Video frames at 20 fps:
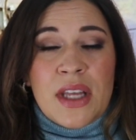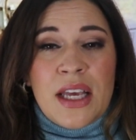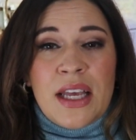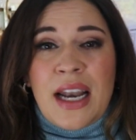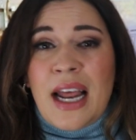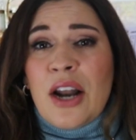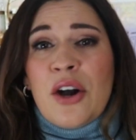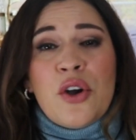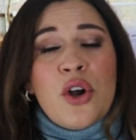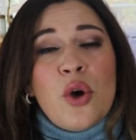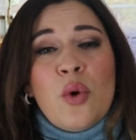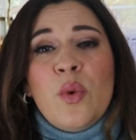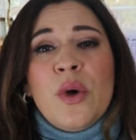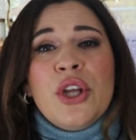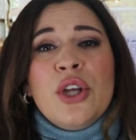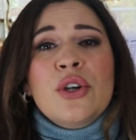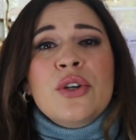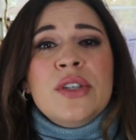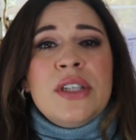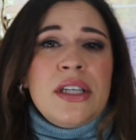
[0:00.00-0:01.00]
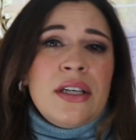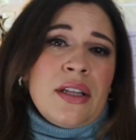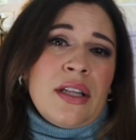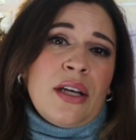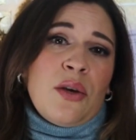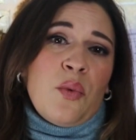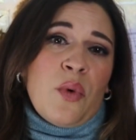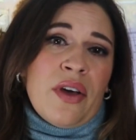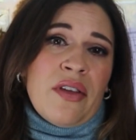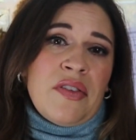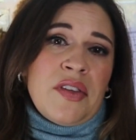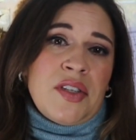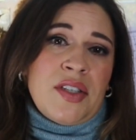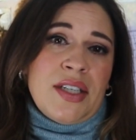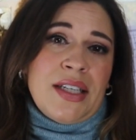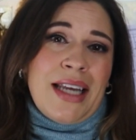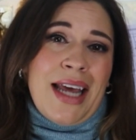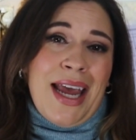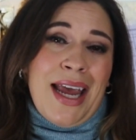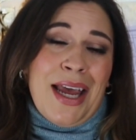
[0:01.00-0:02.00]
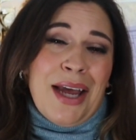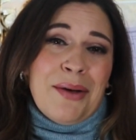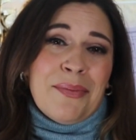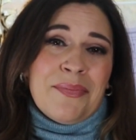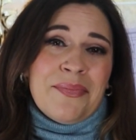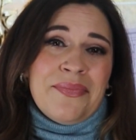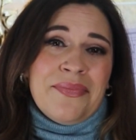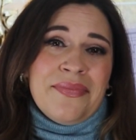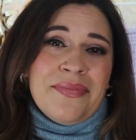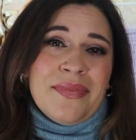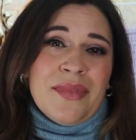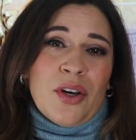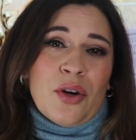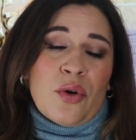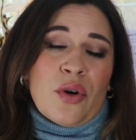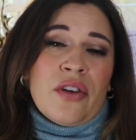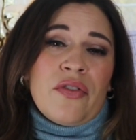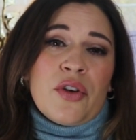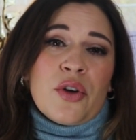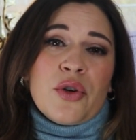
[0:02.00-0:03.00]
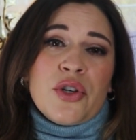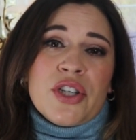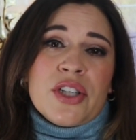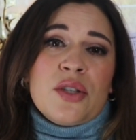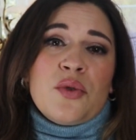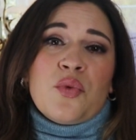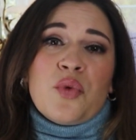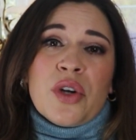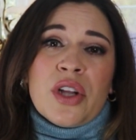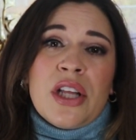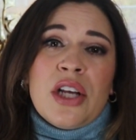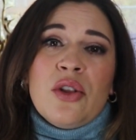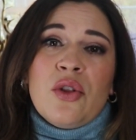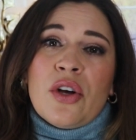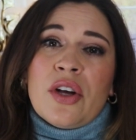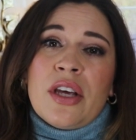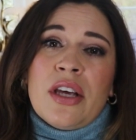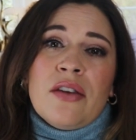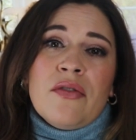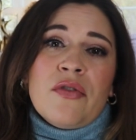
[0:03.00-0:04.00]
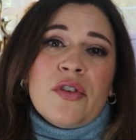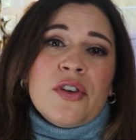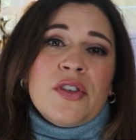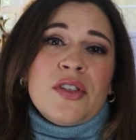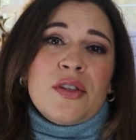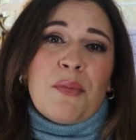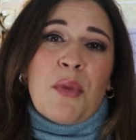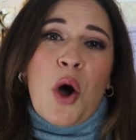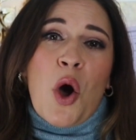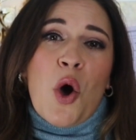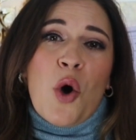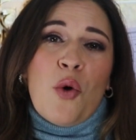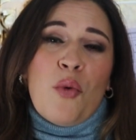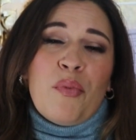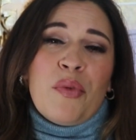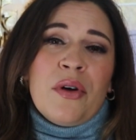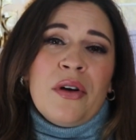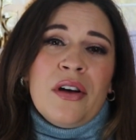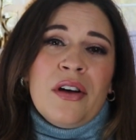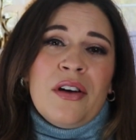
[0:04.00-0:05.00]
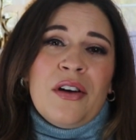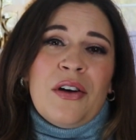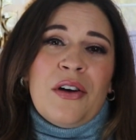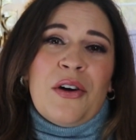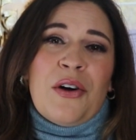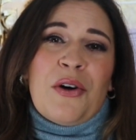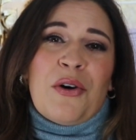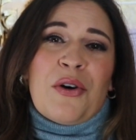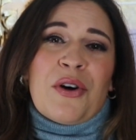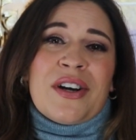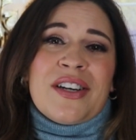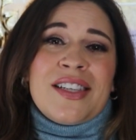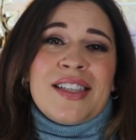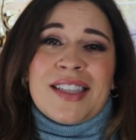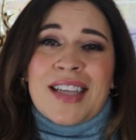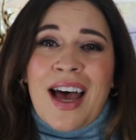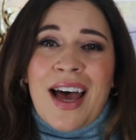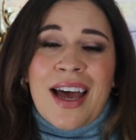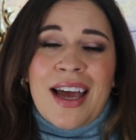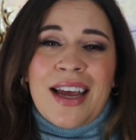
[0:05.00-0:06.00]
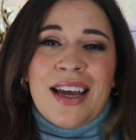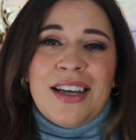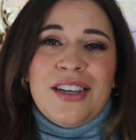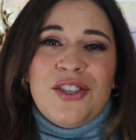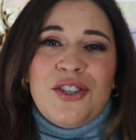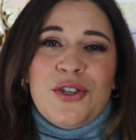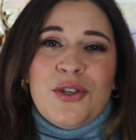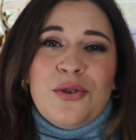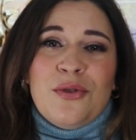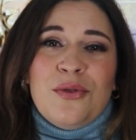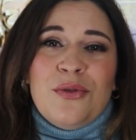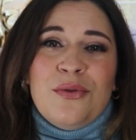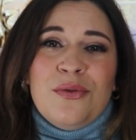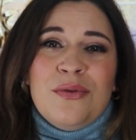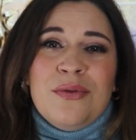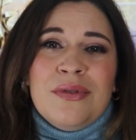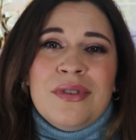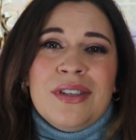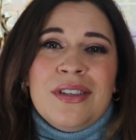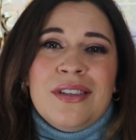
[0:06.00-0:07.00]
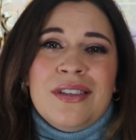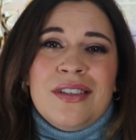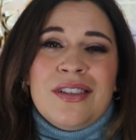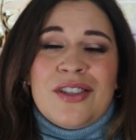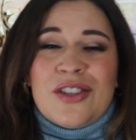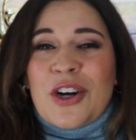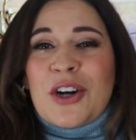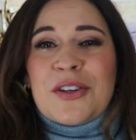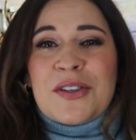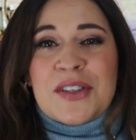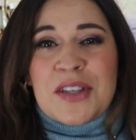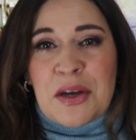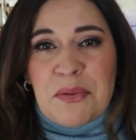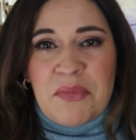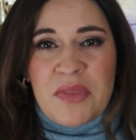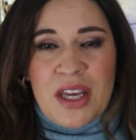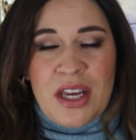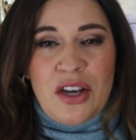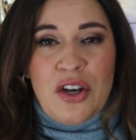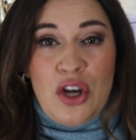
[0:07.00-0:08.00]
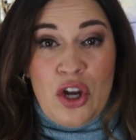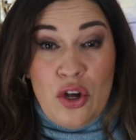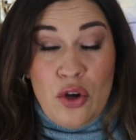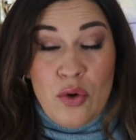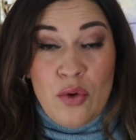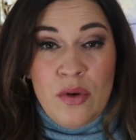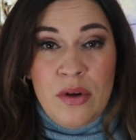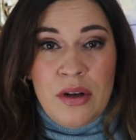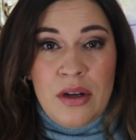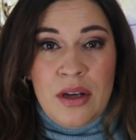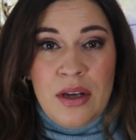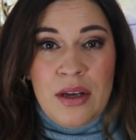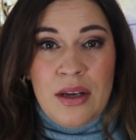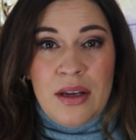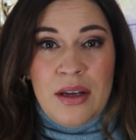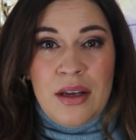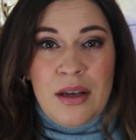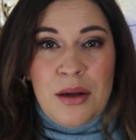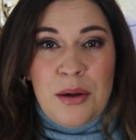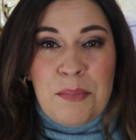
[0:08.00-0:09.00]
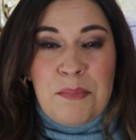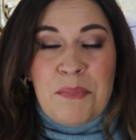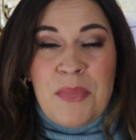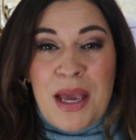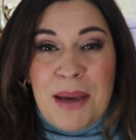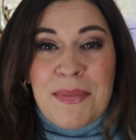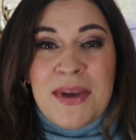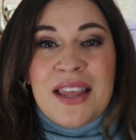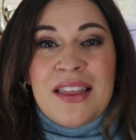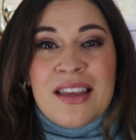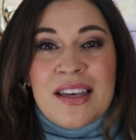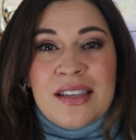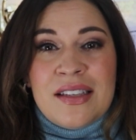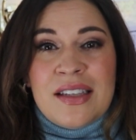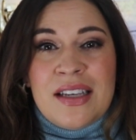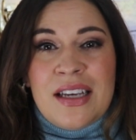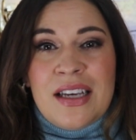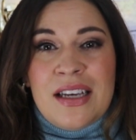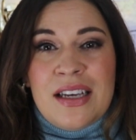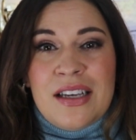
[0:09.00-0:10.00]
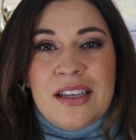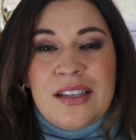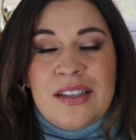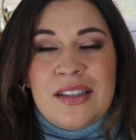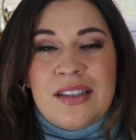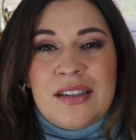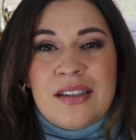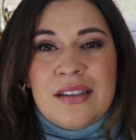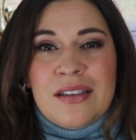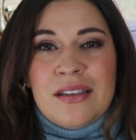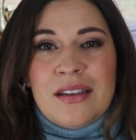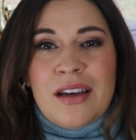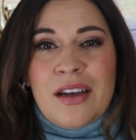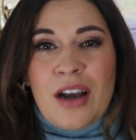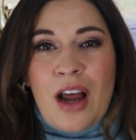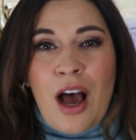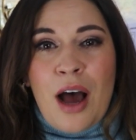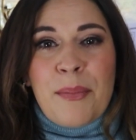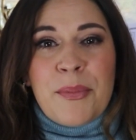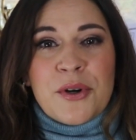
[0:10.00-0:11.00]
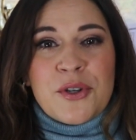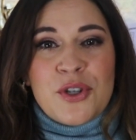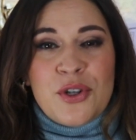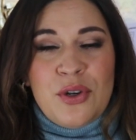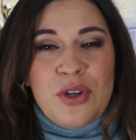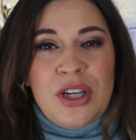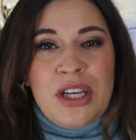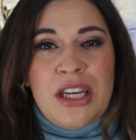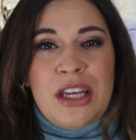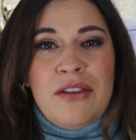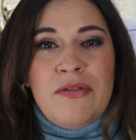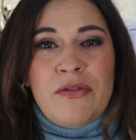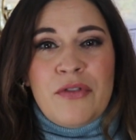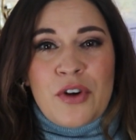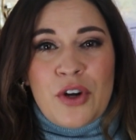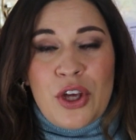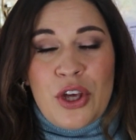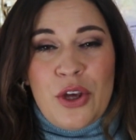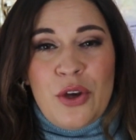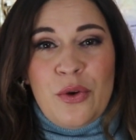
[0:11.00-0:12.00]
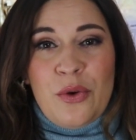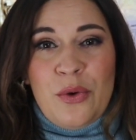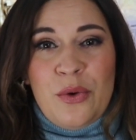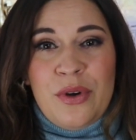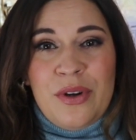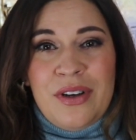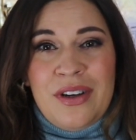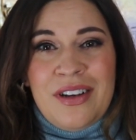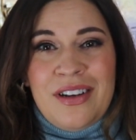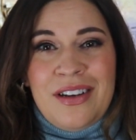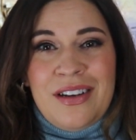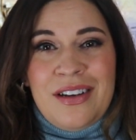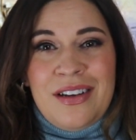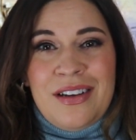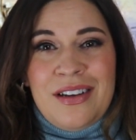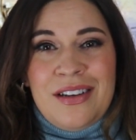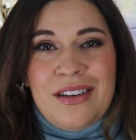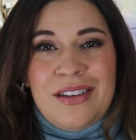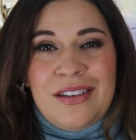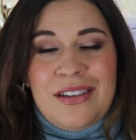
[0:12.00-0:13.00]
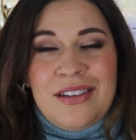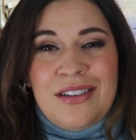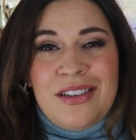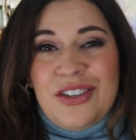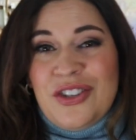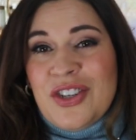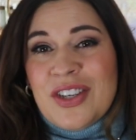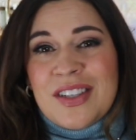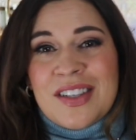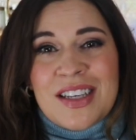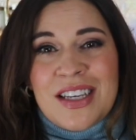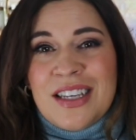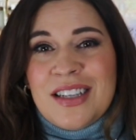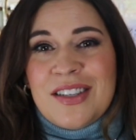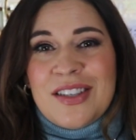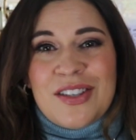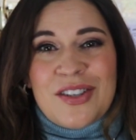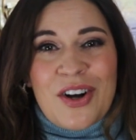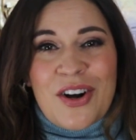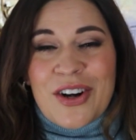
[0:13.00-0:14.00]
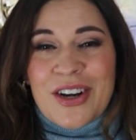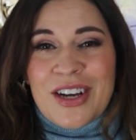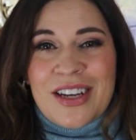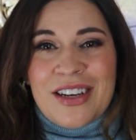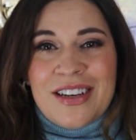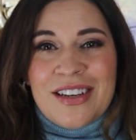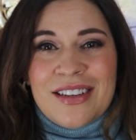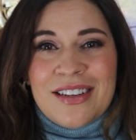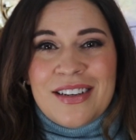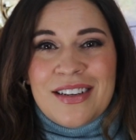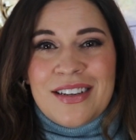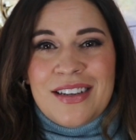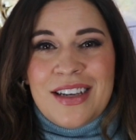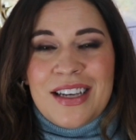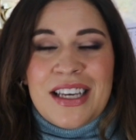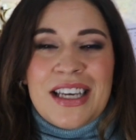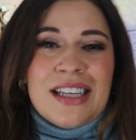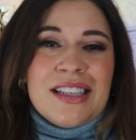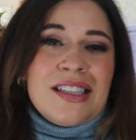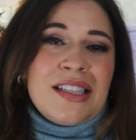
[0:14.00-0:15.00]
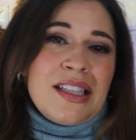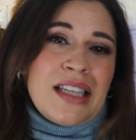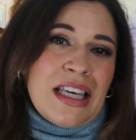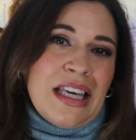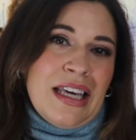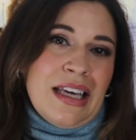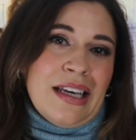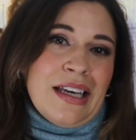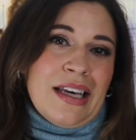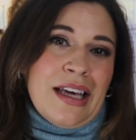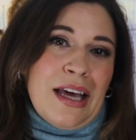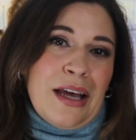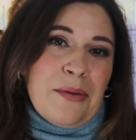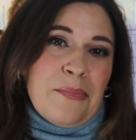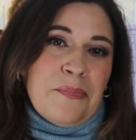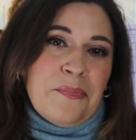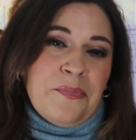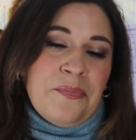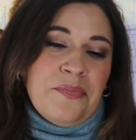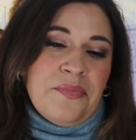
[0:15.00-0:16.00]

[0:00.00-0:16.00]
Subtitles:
And I don't know what you're dealing with today, or if you're just really looking for some hope or a sign to start something new. Maybe this is an opportunity for you to just get started and get singing again.